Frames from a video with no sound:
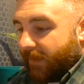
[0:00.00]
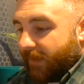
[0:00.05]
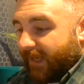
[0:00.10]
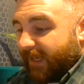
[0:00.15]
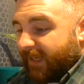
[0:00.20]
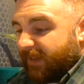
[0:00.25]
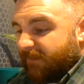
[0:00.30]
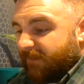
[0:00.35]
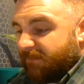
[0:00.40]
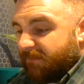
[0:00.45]

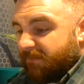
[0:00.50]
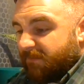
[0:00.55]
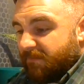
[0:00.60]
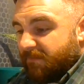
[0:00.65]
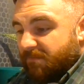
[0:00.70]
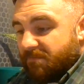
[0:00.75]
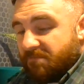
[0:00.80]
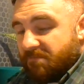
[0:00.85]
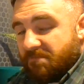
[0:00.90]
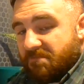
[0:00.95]
in
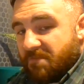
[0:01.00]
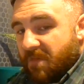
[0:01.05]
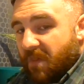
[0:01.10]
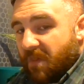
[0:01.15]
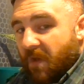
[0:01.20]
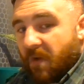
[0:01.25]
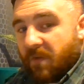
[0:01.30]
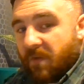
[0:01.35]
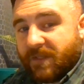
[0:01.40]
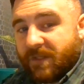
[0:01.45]

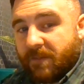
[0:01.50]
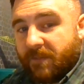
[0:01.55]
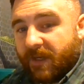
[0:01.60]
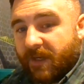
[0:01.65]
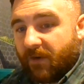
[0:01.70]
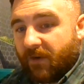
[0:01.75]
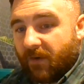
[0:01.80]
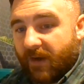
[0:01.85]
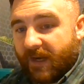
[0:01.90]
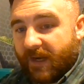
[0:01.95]
low to
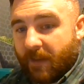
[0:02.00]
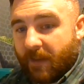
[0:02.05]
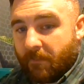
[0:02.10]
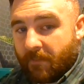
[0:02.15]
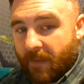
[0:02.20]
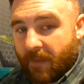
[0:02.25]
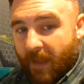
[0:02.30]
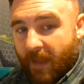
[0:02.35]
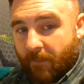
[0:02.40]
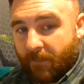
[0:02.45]
mid grade
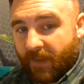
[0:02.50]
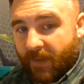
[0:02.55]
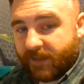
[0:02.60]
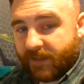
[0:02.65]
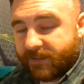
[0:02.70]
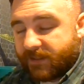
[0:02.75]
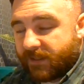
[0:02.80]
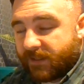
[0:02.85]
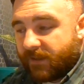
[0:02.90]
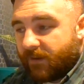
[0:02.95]
at
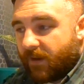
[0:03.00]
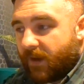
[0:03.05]
best,